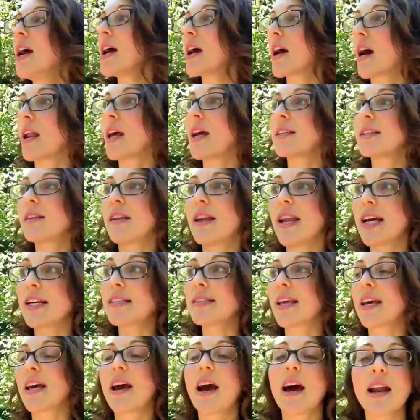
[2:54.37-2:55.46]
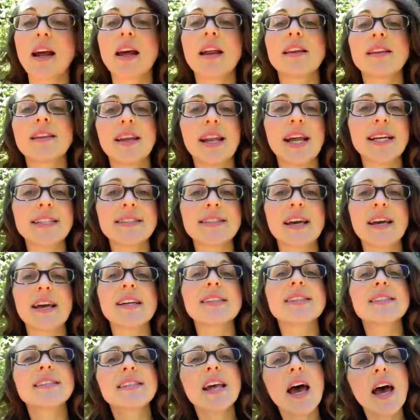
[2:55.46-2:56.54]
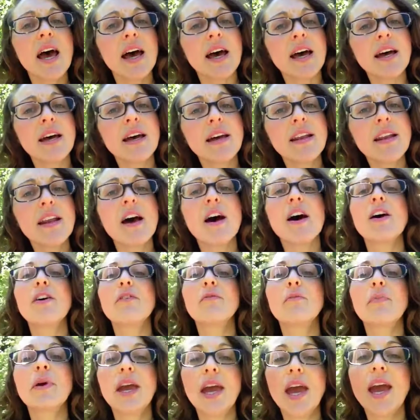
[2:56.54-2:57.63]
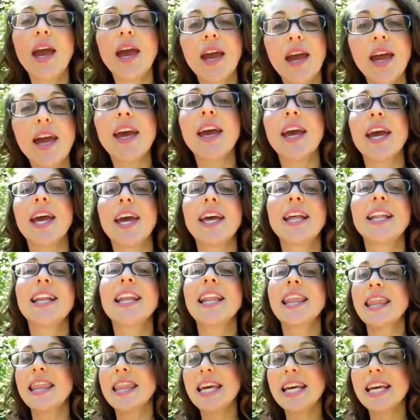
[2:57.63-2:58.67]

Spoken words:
gotta get to the next thing instead of being in